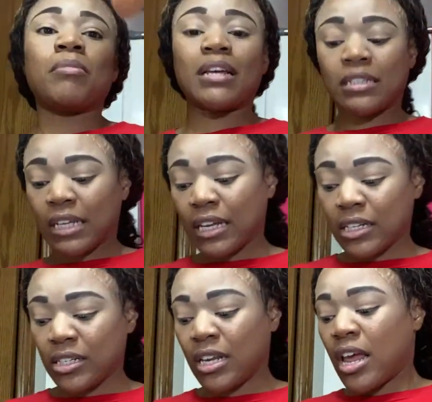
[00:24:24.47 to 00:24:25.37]
by
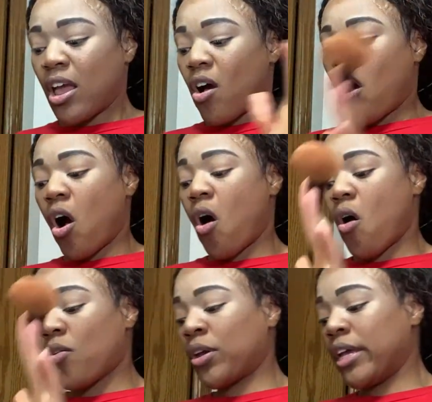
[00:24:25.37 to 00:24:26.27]
Satan,
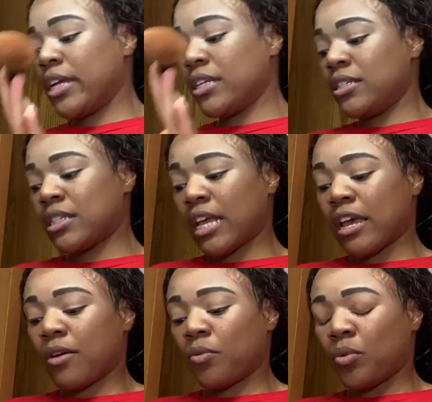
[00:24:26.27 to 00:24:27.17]
all he
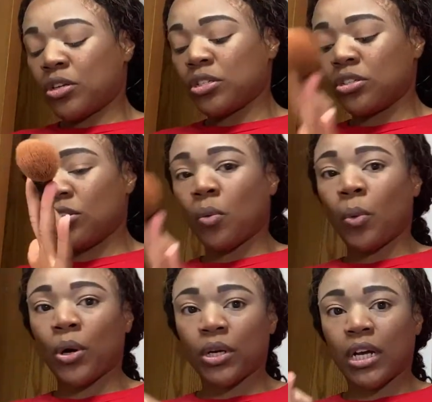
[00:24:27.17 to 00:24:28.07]
said was the
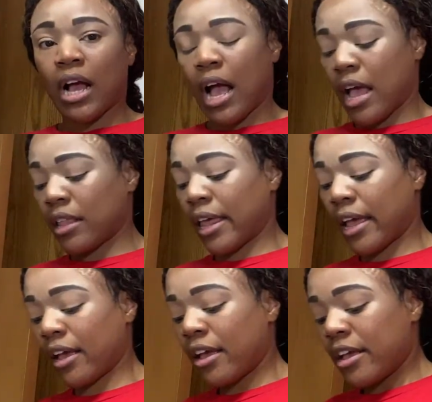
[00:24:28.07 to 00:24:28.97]
word of God.
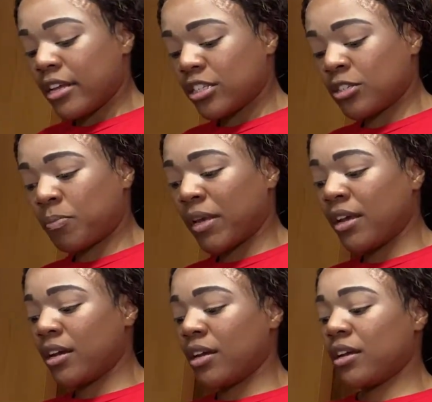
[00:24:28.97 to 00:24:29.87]
Like,
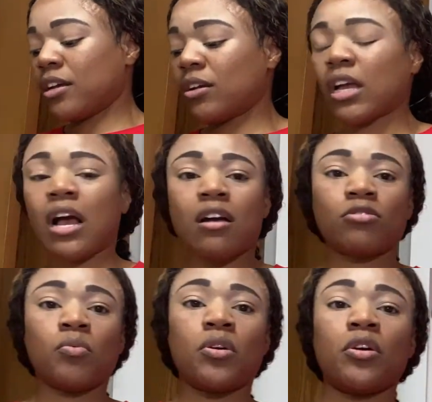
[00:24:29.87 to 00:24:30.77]
speak
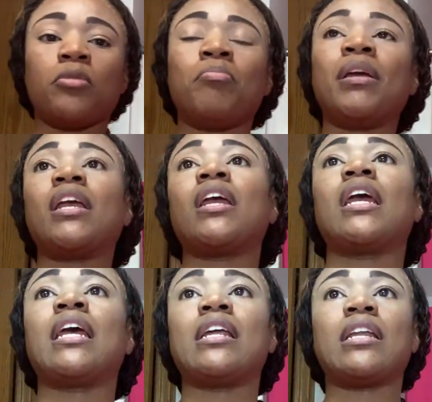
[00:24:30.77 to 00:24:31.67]
God's word,
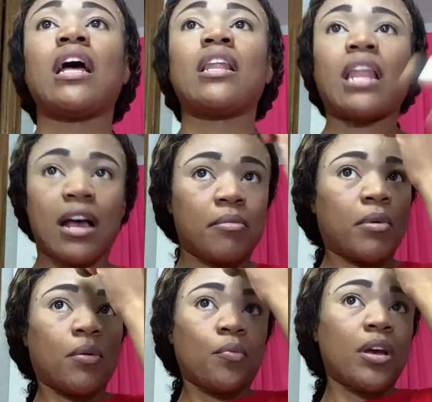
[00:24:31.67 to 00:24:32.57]
be in
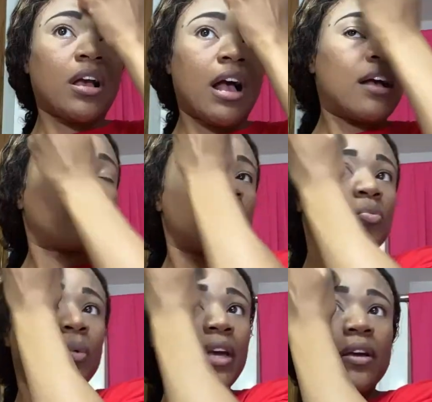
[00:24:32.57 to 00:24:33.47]
alignment with God's
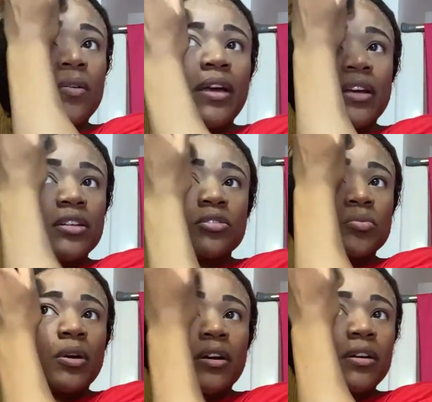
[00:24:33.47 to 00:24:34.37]
will and his
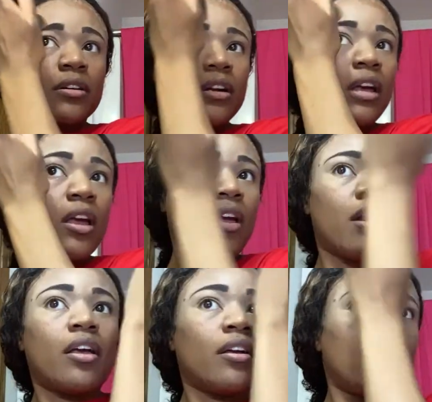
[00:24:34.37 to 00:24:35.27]
word.
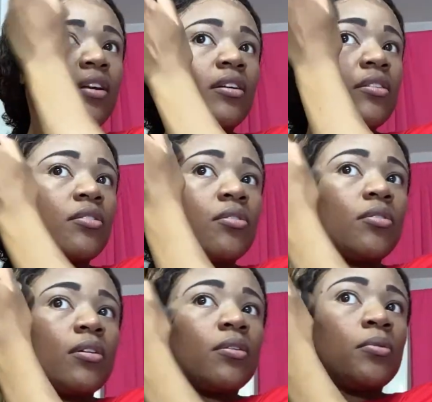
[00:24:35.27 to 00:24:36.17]
You
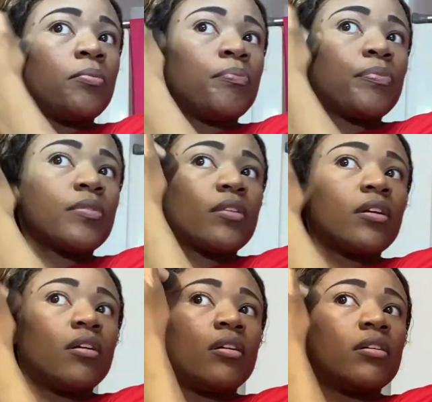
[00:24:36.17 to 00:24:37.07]
know?
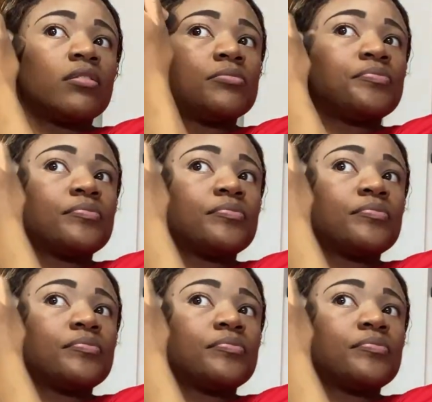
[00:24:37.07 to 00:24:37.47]
Um,